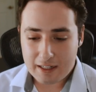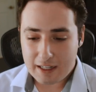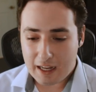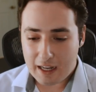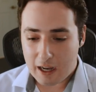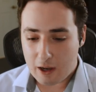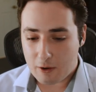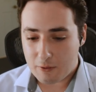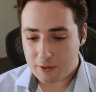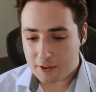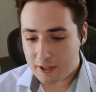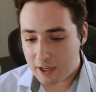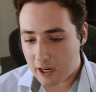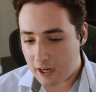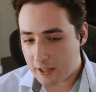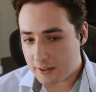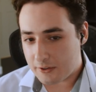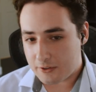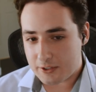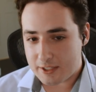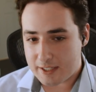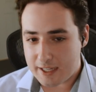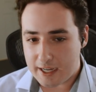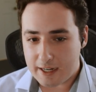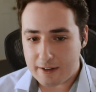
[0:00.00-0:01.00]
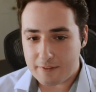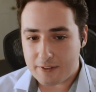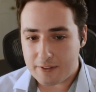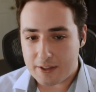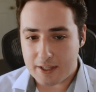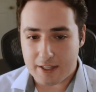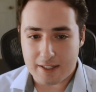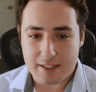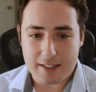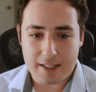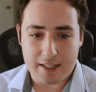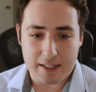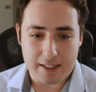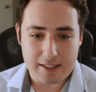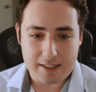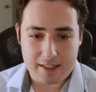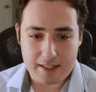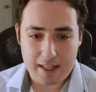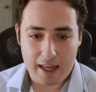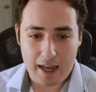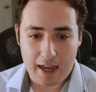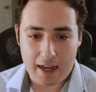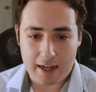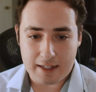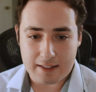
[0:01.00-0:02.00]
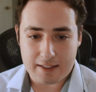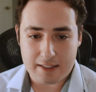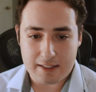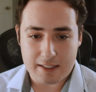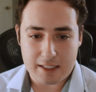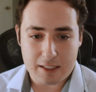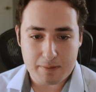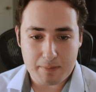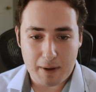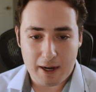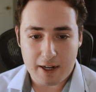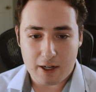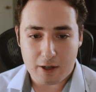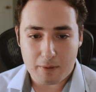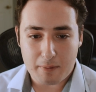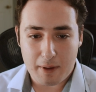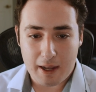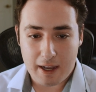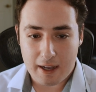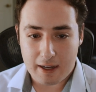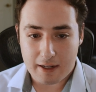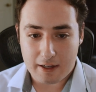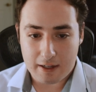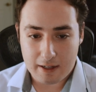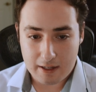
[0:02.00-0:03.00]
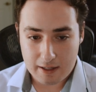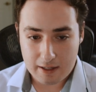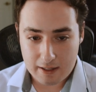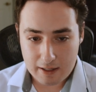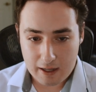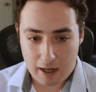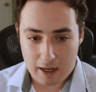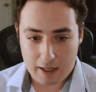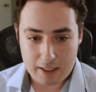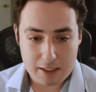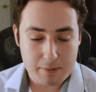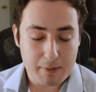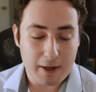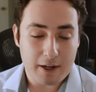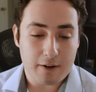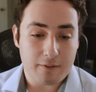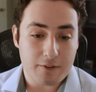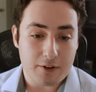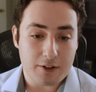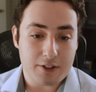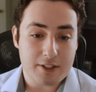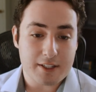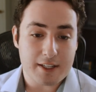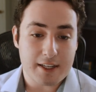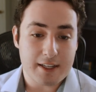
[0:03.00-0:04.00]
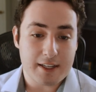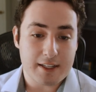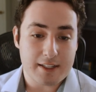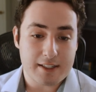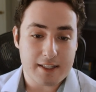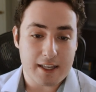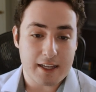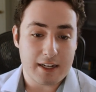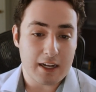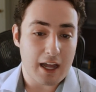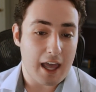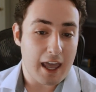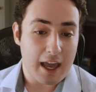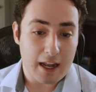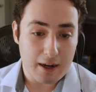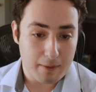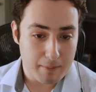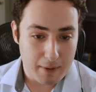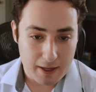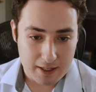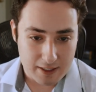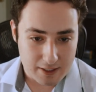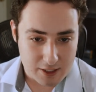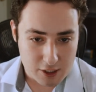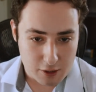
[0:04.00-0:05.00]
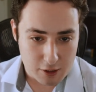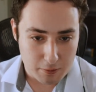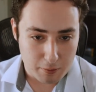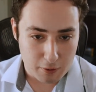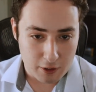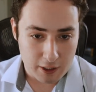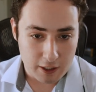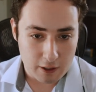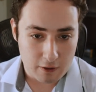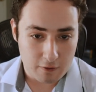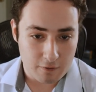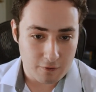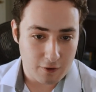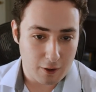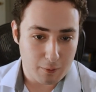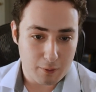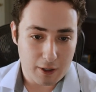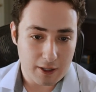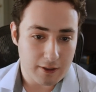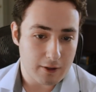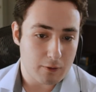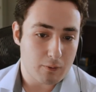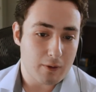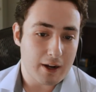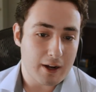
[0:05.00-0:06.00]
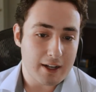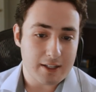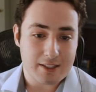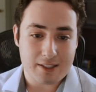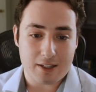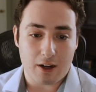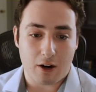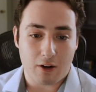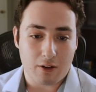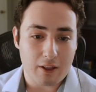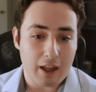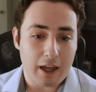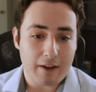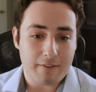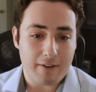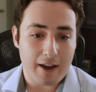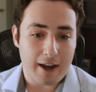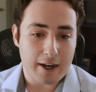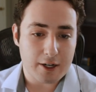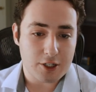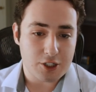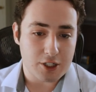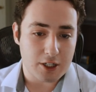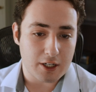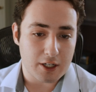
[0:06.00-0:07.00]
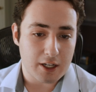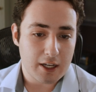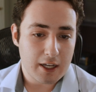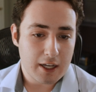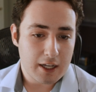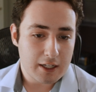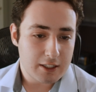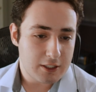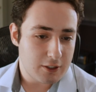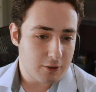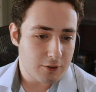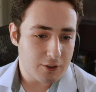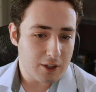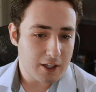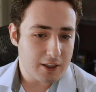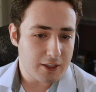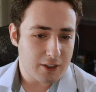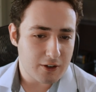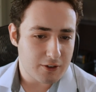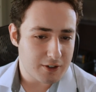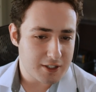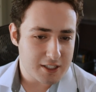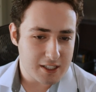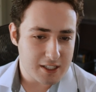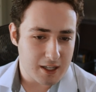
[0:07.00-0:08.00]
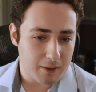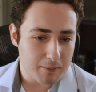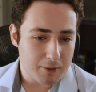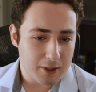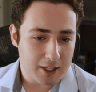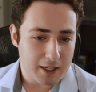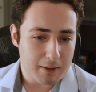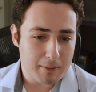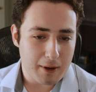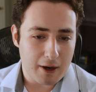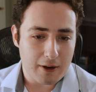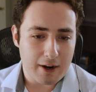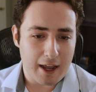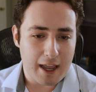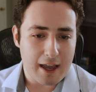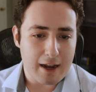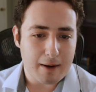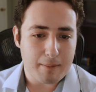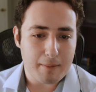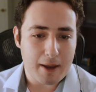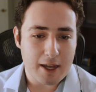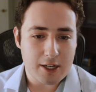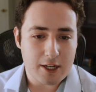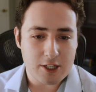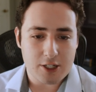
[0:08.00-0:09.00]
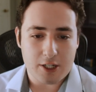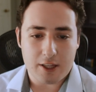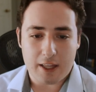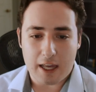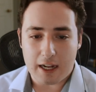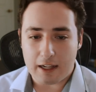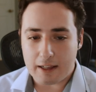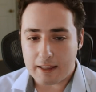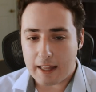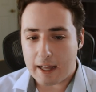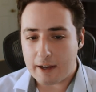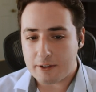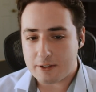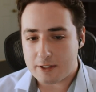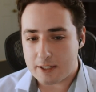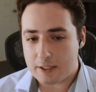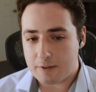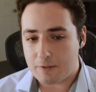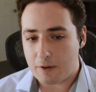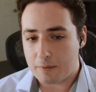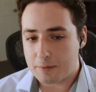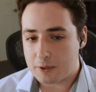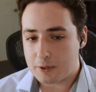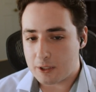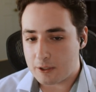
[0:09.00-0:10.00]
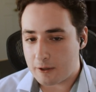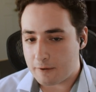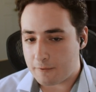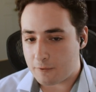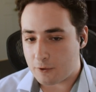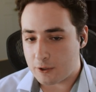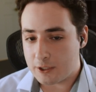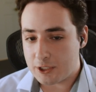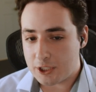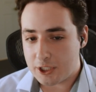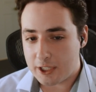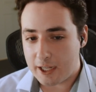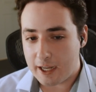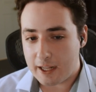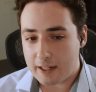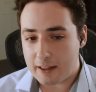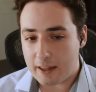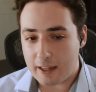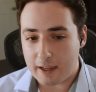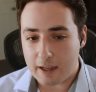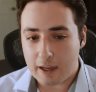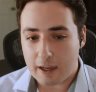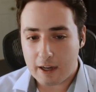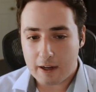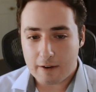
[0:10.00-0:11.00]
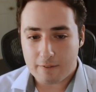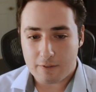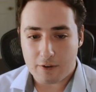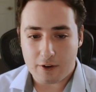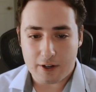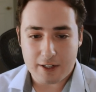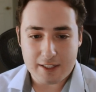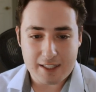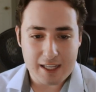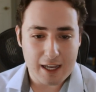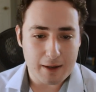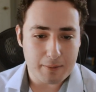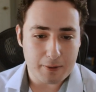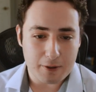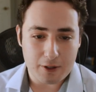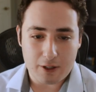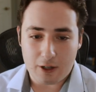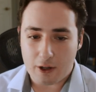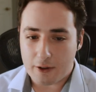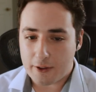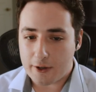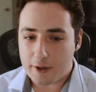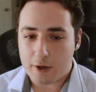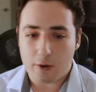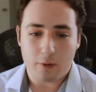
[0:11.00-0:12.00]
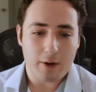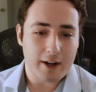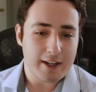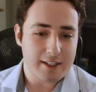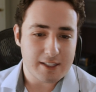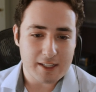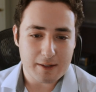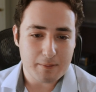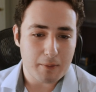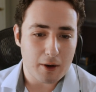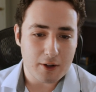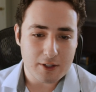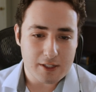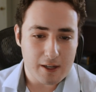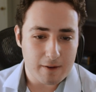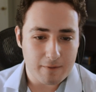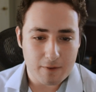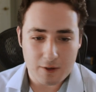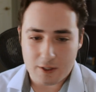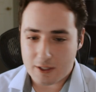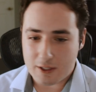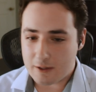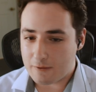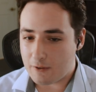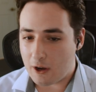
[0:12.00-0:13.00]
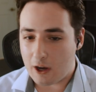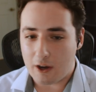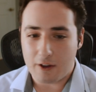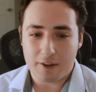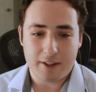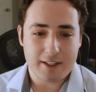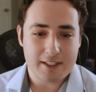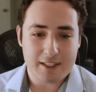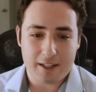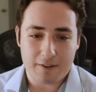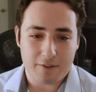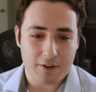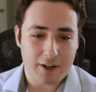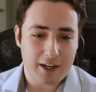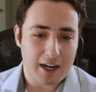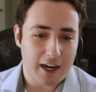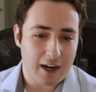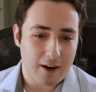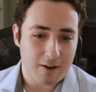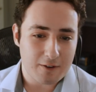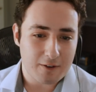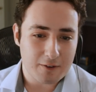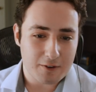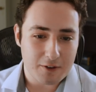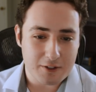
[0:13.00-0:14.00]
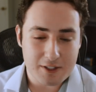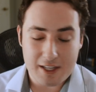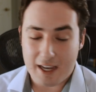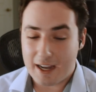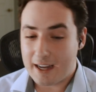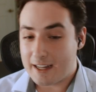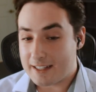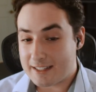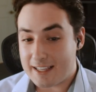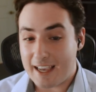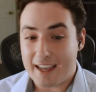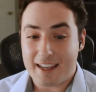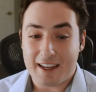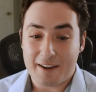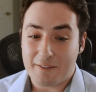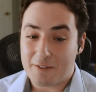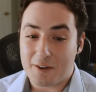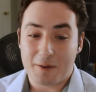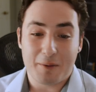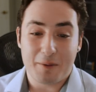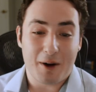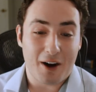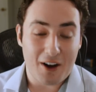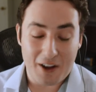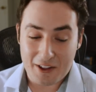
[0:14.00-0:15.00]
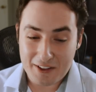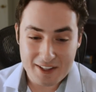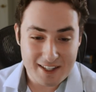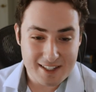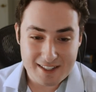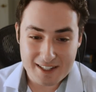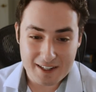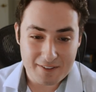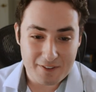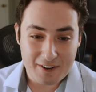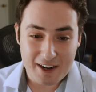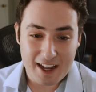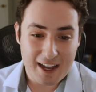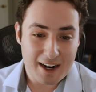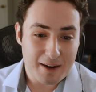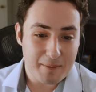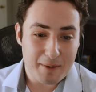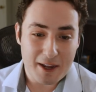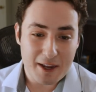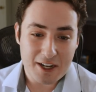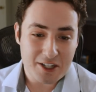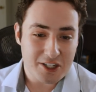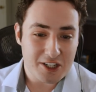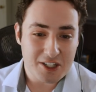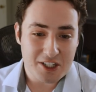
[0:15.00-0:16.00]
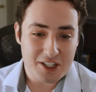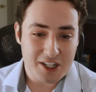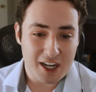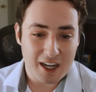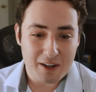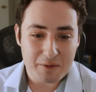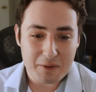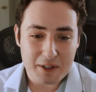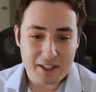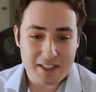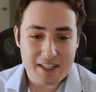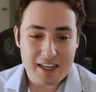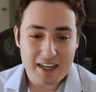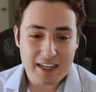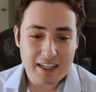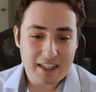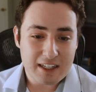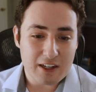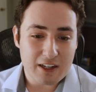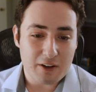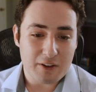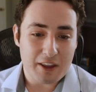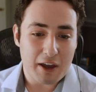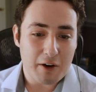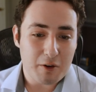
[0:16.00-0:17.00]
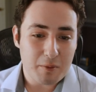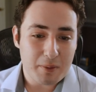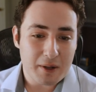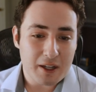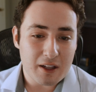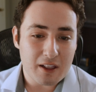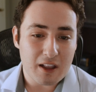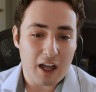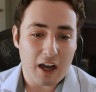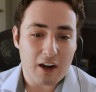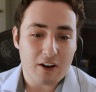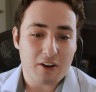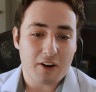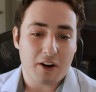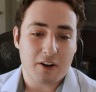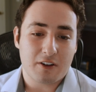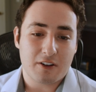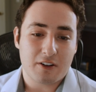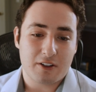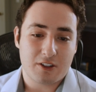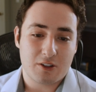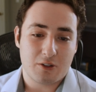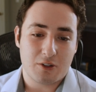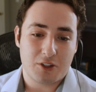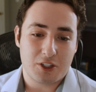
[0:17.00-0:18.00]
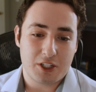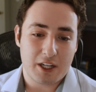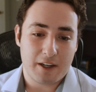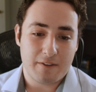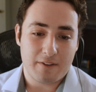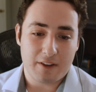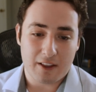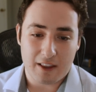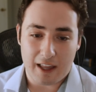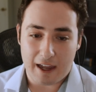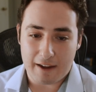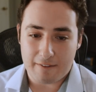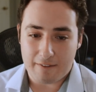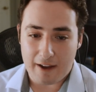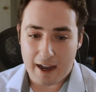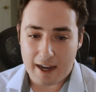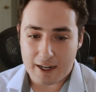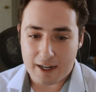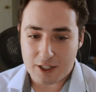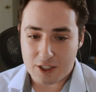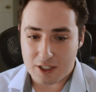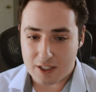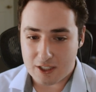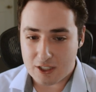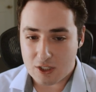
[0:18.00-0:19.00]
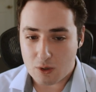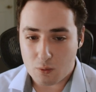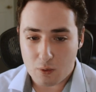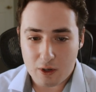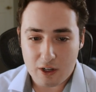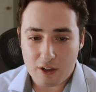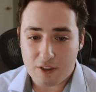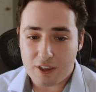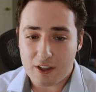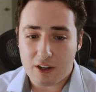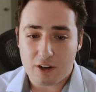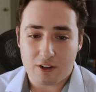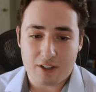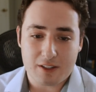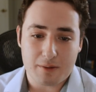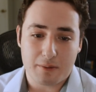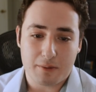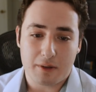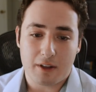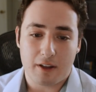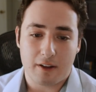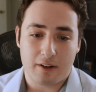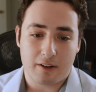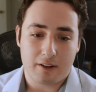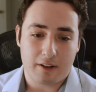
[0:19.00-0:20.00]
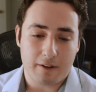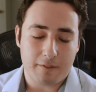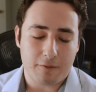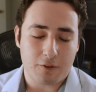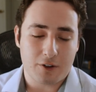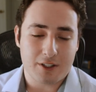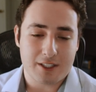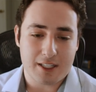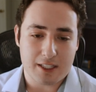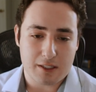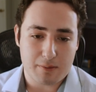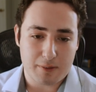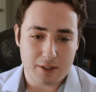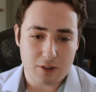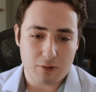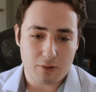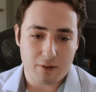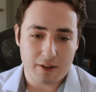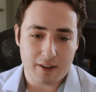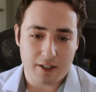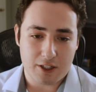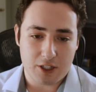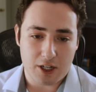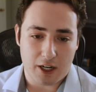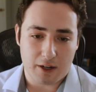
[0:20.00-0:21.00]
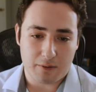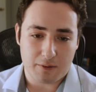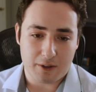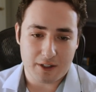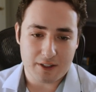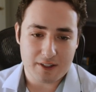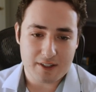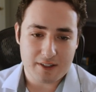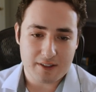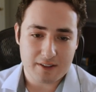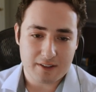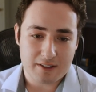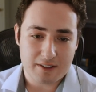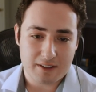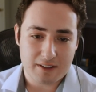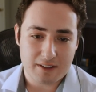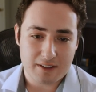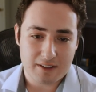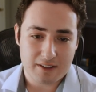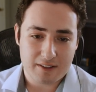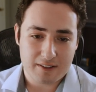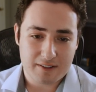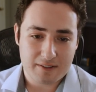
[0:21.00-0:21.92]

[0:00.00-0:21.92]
Now, the other side of this is that Spider-Verse is an animated superhero film while the rest are live action. Do you think there is something about animation that allows this film to differentiate? Like, for example, the crazy multiverse of all these different characters taking from all these different animation genres, that would be a lot harder to achieve in live action. So what do you think are some of the differences between the genres?